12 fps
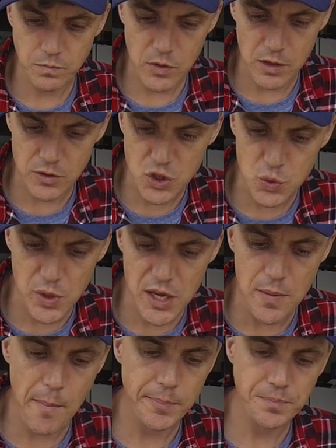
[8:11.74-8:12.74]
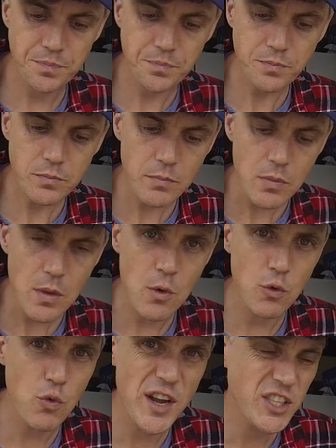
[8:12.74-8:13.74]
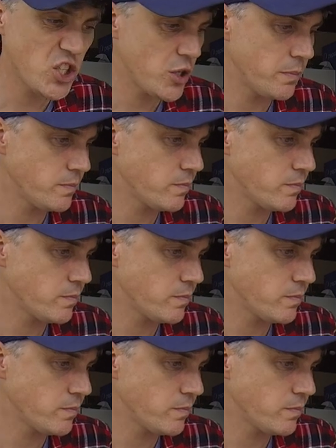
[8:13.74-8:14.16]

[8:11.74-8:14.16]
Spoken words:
Kind of sweet, rich.